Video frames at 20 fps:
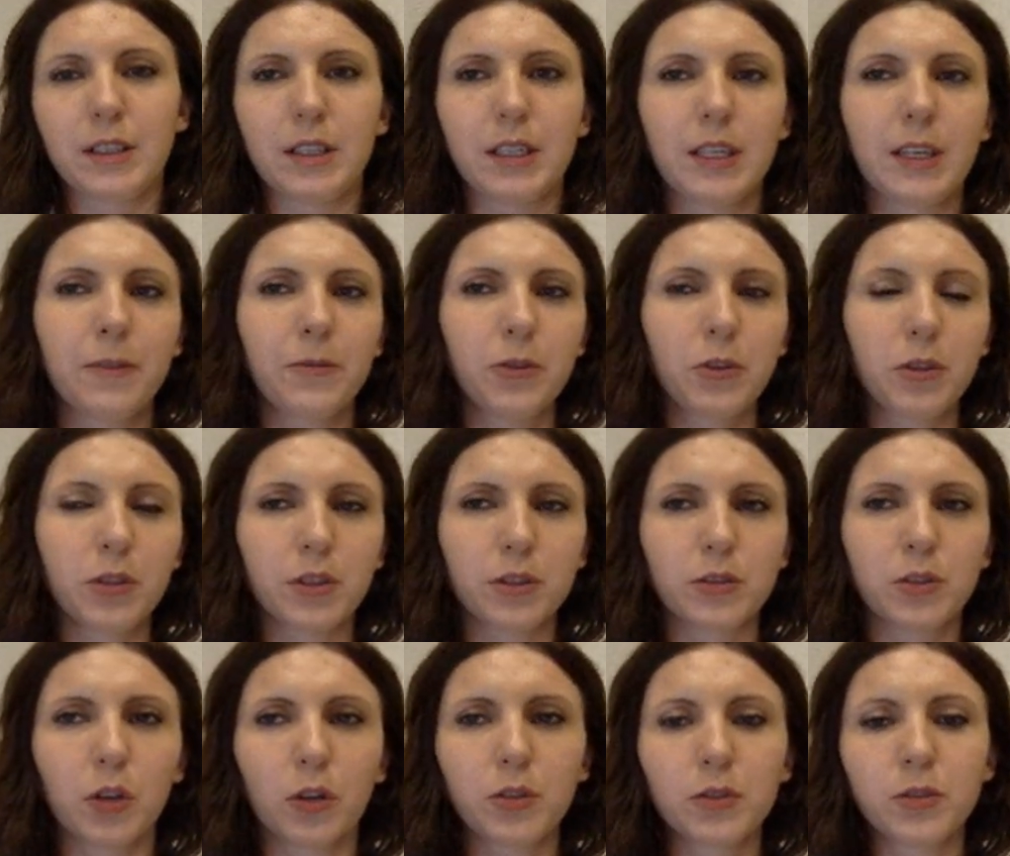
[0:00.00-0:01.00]
if you
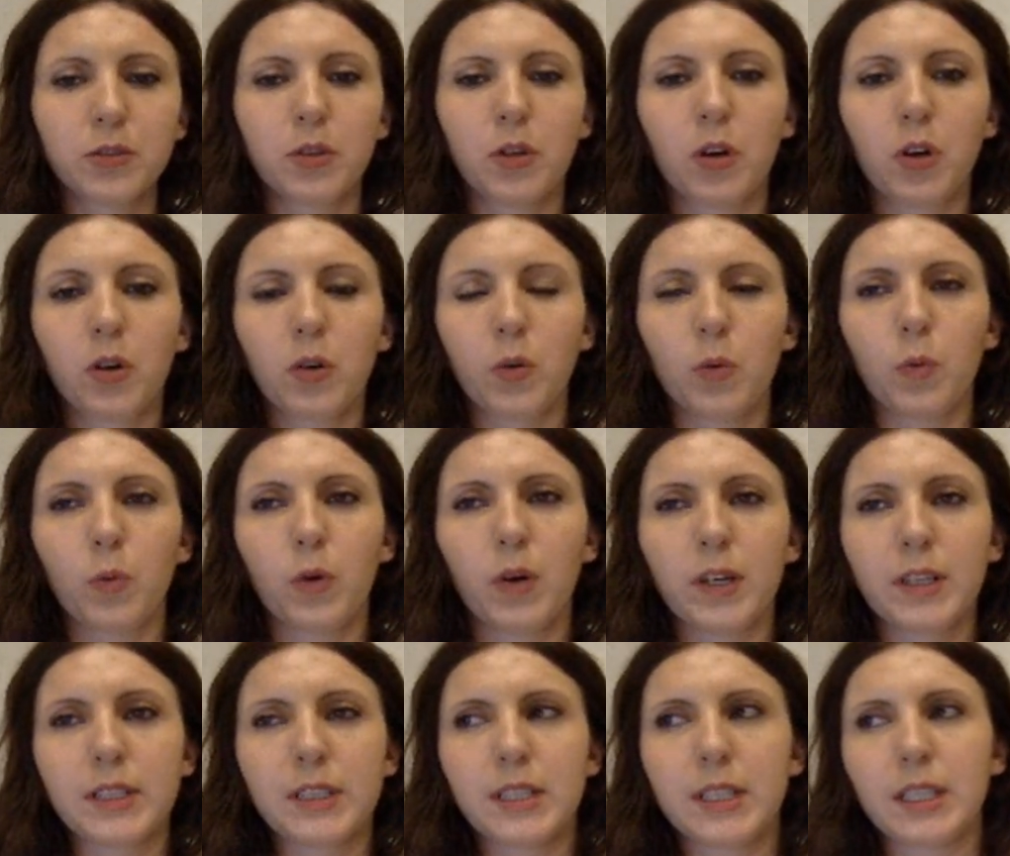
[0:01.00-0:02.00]
don't know
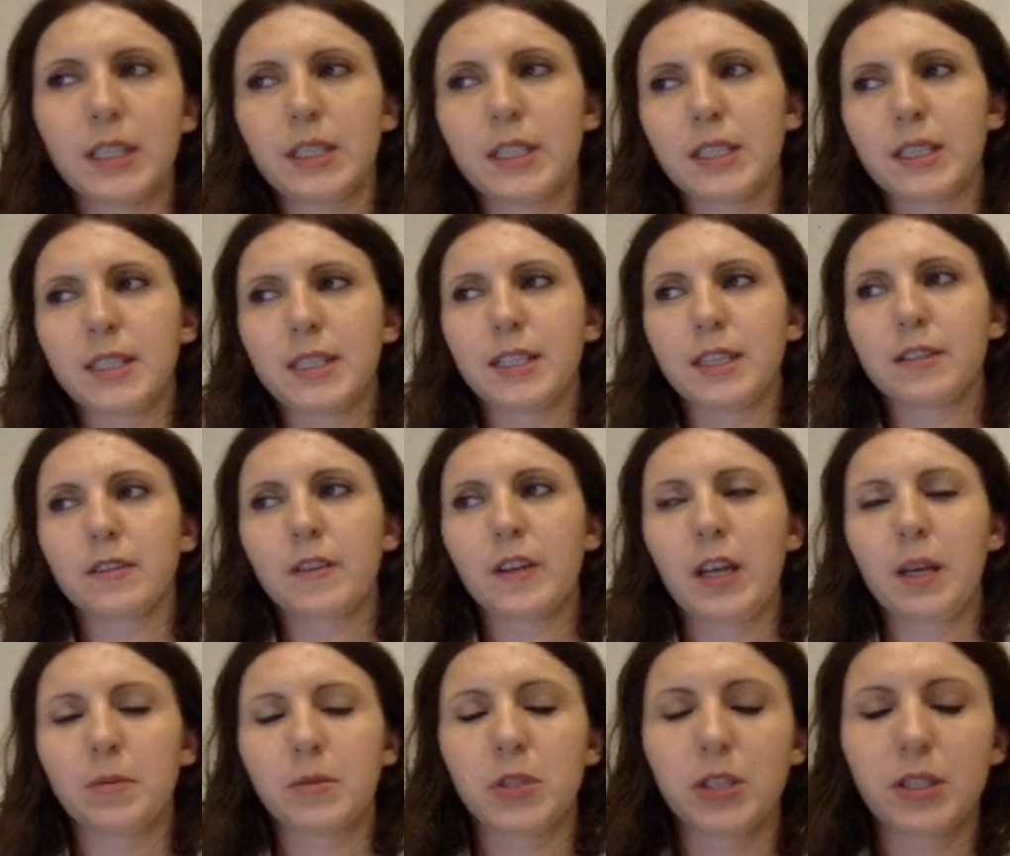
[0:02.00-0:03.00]
what is
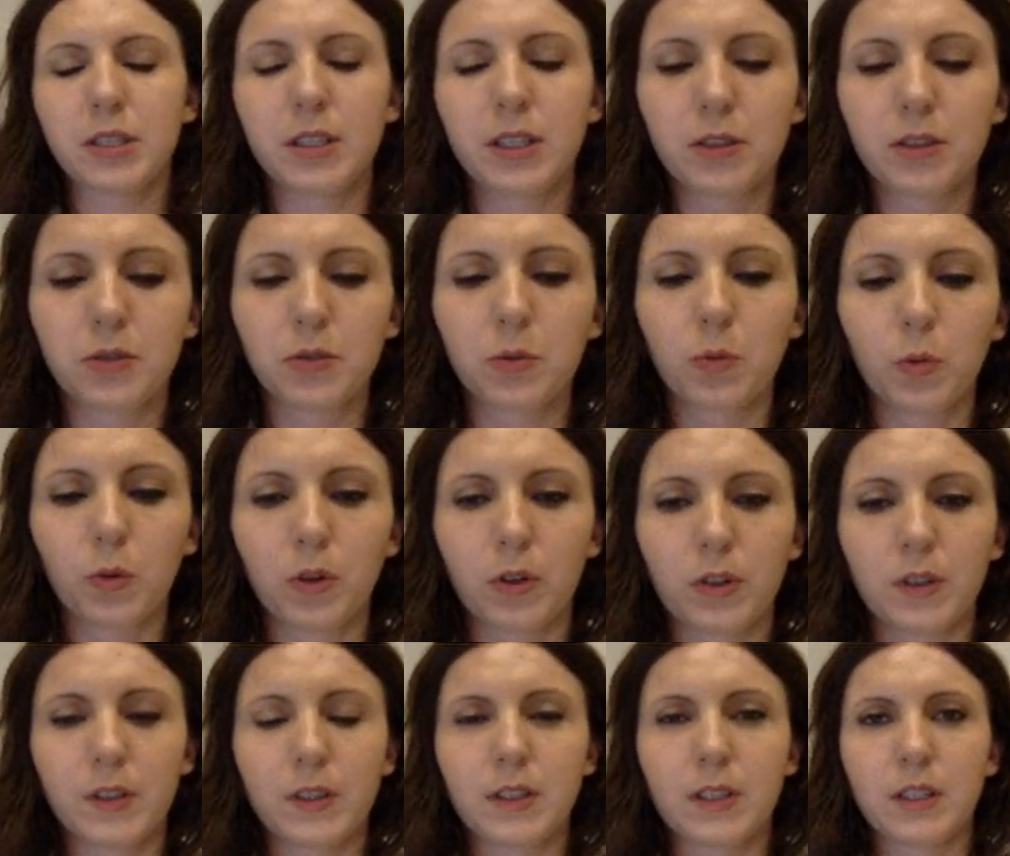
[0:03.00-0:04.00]
CRM, just in 2
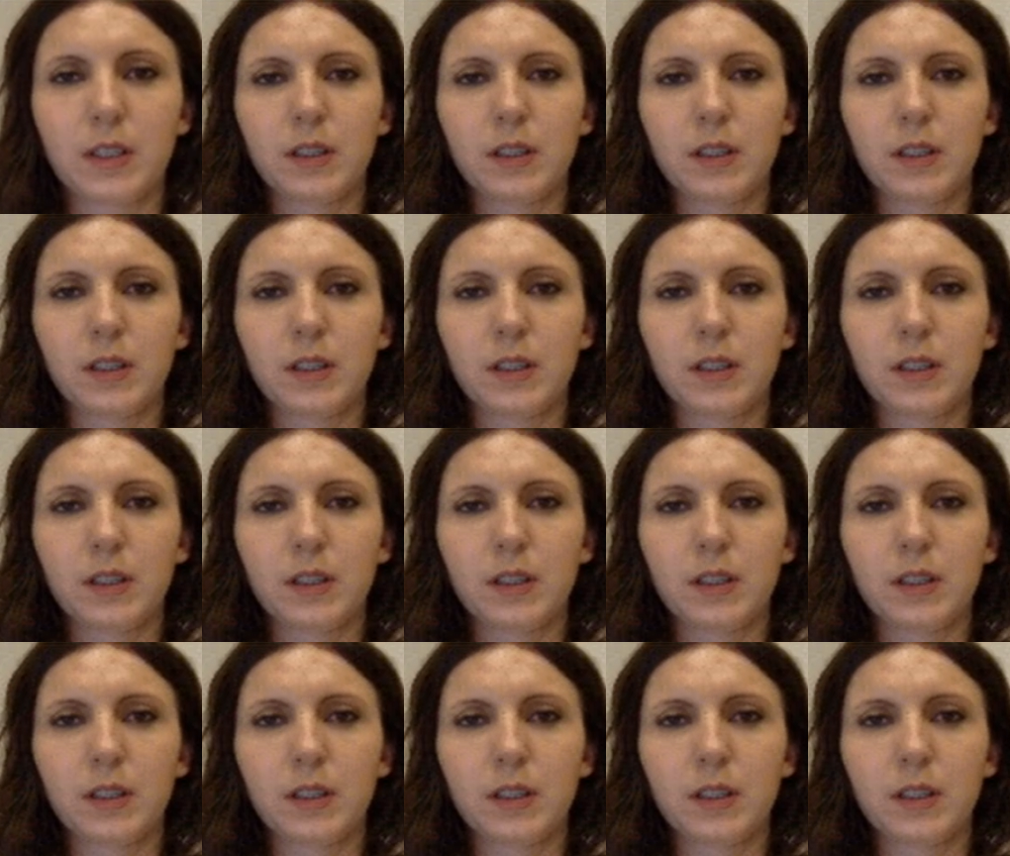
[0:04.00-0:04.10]
words,